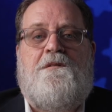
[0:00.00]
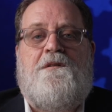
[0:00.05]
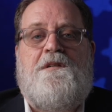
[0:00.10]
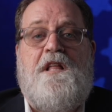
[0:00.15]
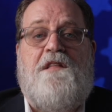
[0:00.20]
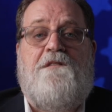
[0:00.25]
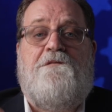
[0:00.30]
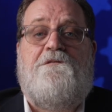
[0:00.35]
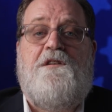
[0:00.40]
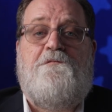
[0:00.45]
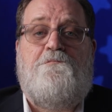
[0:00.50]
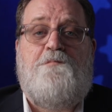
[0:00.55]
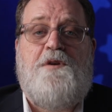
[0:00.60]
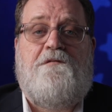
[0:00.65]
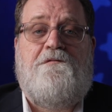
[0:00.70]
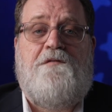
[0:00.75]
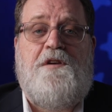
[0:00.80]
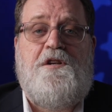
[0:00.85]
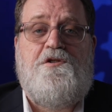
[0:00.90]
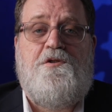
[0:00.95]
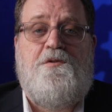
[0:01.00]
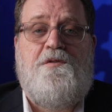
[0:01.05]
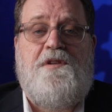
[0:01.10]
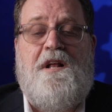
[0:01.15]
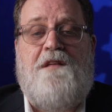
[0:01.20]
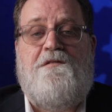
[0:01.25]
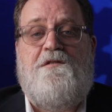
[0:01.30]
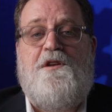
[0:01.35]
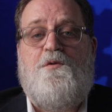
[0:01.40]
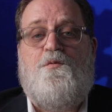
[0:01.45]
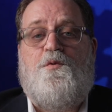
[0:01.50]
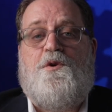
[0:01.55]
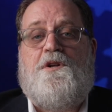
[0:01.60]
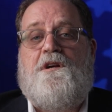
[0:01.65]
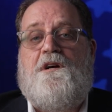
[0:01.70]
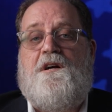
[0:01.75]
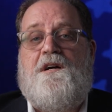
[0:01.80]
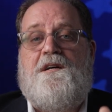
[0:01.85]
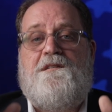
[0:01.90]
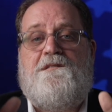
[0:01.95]
Now, the fifth big feature that I think would
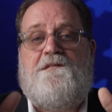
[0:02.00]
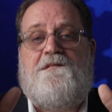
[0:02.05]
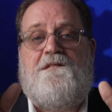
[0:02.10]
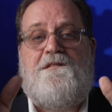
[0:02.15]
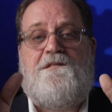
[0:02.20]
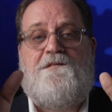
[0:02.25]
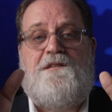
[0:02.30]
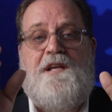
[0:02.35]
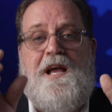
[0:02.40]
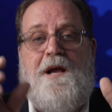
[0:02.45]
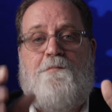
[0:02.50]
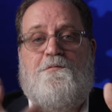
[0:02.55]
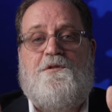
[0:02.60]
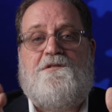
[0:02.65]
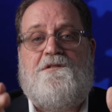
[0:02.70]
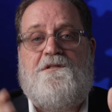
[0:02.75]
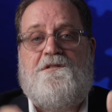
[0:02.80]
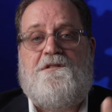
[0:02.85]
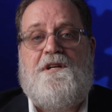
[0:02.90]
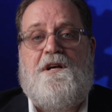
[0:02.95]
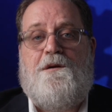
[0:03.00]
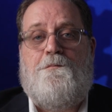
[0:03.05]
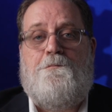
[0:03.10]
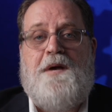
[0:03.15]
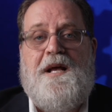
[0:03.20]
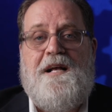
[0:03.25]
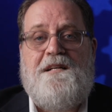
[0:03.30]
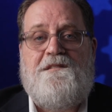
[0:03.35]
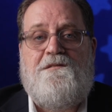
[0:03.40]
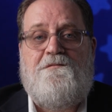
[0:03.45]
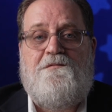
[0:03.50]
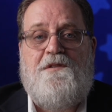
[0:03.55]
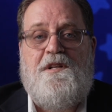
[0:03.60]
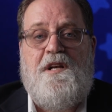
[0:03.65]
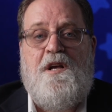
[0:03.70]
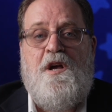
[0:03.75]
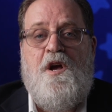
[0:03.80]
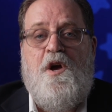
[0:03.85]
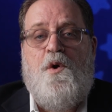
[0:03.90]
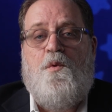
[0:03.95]
cause these cameras to sell
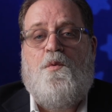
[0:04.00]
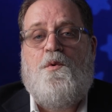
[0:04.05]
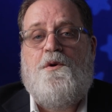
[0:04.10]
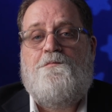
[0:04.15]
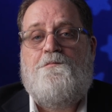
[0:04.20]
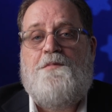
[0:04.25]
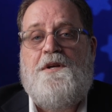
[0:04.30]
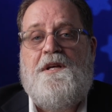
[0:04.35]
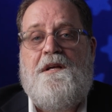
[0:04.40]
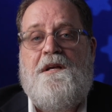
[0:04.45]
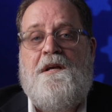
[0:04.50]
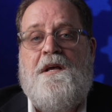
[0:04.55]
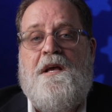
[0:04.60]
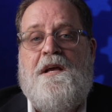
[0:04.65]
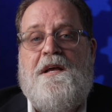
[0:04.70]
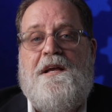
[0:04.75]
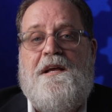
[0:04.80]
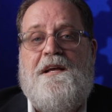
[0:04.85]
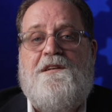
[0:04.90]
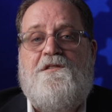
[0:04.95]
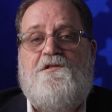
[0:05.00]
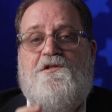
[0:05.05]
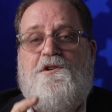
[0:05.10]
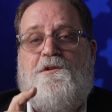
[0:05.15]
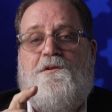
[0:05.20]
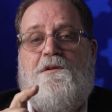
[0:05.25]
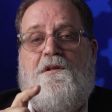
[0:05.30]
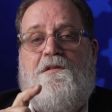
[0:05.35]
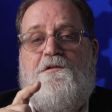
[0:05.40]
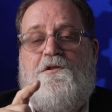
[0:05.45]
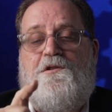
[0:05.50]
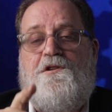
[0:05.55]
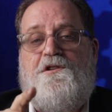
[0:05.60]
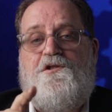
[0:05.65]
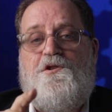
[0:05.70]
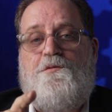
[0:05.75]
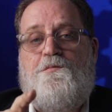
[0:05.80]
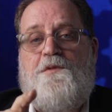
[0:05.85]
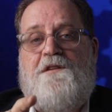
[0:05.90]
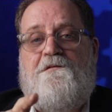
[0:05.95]
massively would be internal
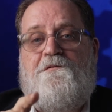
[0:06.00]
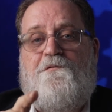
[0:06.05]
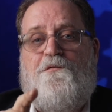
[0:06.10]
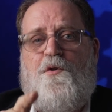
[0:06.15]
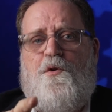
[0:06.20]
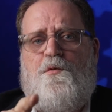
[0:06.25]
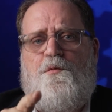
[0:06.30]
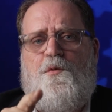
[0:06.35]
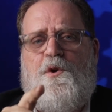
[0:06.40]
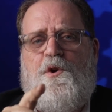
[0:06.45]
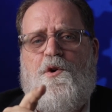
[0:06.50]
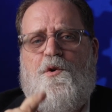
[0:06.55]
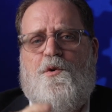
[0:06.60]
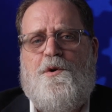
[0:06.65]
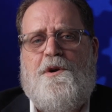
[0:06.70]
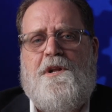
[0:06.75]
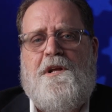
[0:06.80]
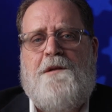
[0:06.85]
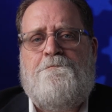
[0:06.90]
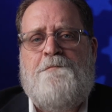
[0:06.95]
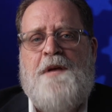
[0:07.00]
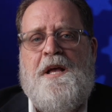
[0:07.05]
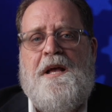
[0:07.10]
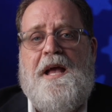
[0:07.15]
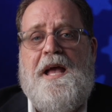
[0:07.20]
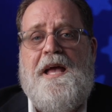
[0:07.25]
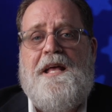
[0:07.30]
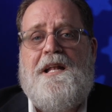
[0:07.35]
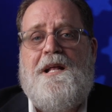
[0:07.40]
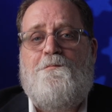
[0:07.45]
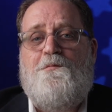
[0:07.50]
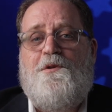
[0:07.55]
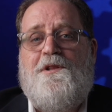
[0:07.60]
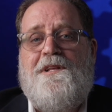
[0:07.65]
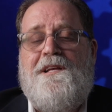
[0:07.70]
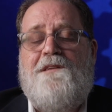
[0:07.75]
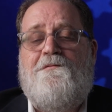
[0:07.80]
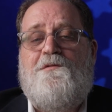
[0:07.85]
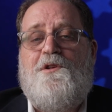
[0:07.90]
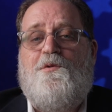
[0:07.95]
32-bit float recording, and I
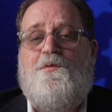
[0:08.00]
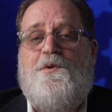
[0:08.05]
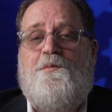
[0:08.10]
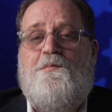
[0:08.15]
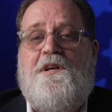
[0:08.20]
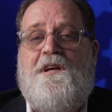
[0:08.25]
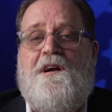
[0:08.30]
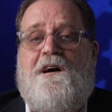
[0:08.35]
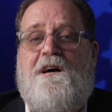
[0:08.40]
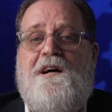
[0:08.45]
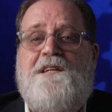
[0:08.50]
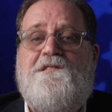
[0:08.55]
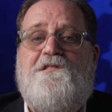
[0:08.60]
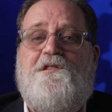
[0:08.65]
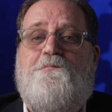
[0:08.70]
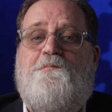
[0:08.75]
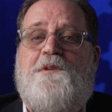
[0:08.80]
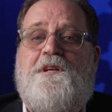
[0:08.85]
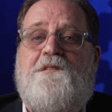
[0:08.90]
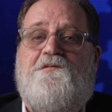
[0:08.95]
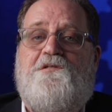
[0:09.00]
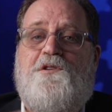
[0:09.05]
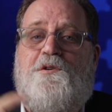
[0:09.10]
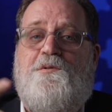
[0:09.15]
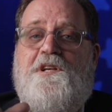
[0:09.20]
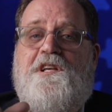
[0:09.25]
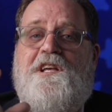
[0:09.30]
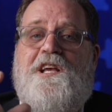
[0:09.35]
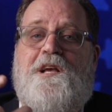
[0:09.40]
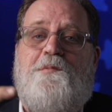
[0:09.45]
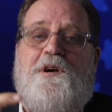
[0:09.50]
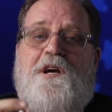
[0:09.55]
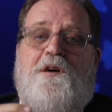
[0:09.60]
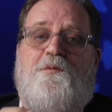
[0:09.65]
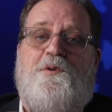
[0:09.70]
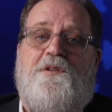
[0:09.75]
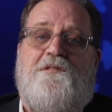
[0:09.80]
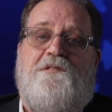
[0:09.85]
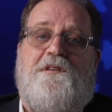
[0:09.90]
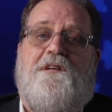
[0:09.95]
believe that it would be awesome if Sony came out
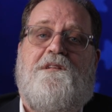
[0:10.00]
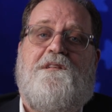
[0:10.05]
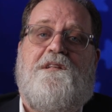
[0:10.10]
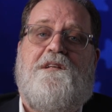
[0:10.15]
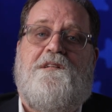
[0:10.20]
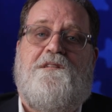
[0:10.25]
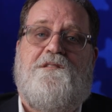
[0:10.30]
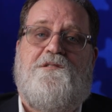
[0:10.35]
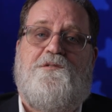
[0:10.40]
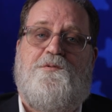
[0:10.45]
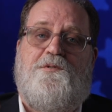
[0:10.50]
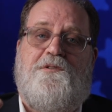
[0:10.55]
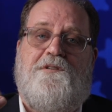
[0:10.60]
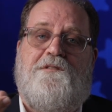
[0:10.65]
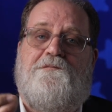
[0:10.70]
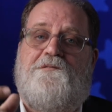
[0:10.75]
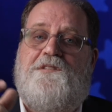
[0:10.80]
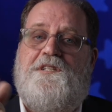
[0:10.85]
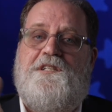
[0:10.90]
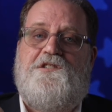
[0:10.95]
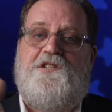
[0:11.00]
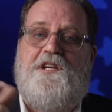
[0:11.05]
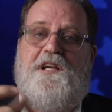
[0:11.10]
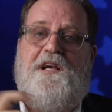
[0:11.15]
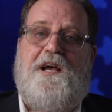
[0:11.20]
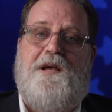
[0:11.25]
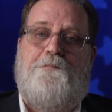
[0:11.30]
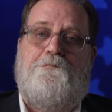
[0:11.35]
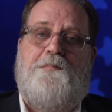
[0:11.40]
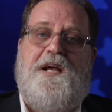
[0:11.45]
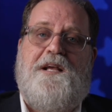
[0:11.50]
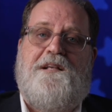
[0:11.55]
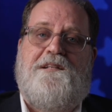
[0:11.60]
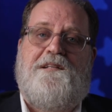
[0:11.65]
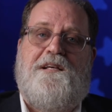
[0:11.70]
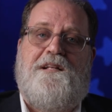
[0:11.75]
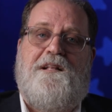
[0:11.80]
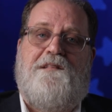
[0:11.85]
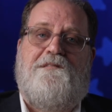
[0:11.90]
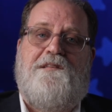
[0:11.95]
with a little sort of DJI mic
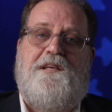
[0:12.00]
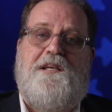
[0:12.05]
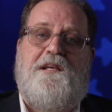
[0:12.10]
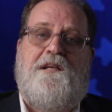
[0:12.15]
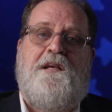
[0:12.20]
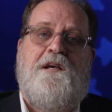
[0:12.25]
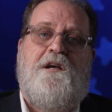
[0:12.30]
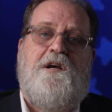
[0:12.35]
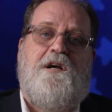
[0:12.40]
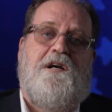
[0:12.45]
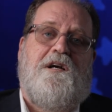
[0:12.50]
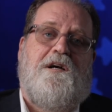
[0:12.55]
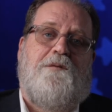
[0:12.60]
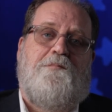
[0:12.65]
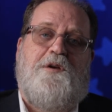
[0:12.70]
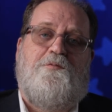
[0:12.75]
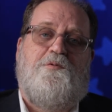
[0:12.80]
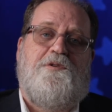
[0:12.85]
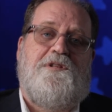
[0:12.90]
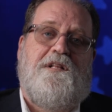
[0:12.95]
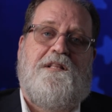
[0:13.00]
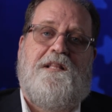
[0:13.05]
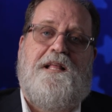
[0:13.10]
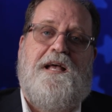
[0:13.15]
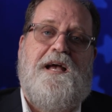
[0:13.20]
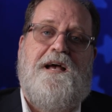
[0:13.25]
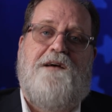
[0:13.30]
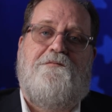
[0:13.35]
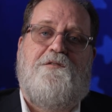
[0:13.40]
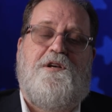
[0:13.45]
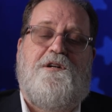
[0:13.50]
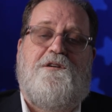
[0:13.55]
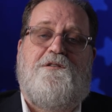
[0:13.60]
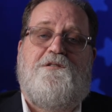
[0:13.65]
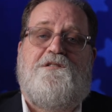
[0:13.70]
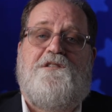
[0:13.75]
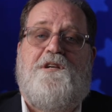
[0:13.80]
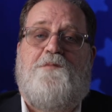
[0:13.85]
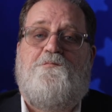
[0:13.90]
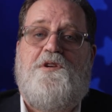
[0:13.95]
kind of thing, maybe with a lav on it or
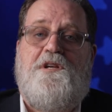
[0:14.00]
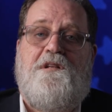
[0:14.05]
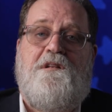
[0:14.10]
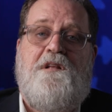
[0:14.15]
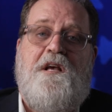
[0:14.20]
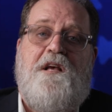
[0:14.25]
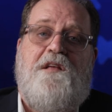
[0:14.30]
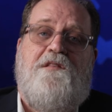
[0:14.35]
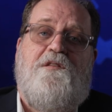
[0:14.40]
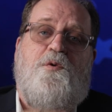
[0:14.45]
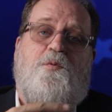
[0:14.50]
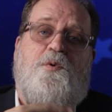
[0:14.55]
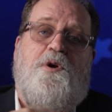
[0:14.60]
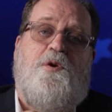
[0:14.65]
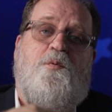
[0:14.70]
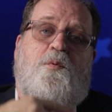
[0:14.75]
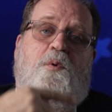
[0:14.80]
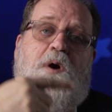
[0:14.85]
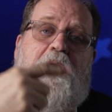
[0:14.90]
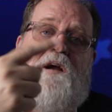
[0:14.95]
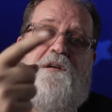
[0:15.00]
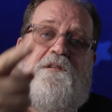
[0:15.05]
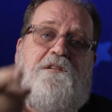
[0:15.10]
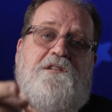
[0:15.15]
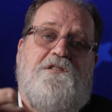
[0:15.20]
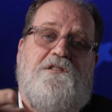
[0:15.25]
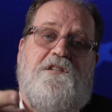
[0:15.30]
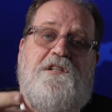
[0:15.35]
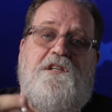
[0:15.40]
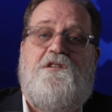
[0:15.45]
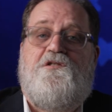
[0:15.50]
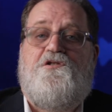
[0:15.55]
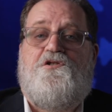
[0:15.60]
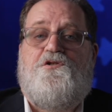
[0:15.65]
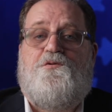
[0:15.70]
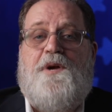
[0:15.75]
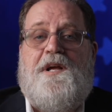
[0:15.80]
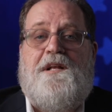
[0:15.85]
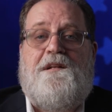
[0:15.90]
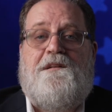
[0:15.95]
something, that went wirelessly
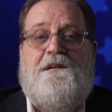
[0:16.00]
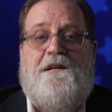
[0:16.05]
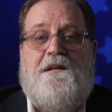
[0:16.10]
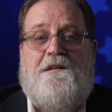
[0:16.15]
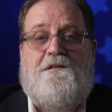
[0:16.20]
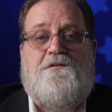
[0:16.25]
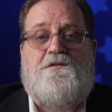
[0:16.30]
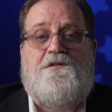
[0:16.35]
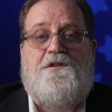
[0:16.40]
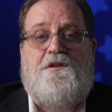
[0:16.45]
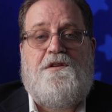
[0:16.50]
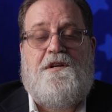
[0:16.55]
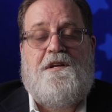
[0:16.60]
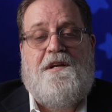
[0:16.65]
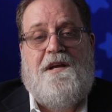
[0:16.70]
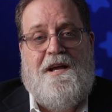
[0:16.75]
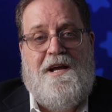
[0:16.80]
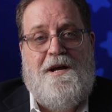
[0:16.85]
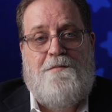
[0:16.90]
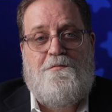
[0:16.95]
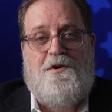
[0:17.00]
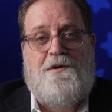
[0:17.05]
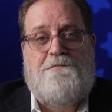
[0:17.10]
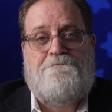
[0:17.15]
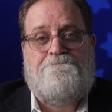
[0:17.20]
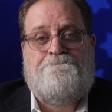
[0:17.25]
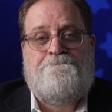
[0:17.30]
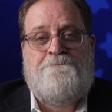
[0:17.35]
straight into the camera.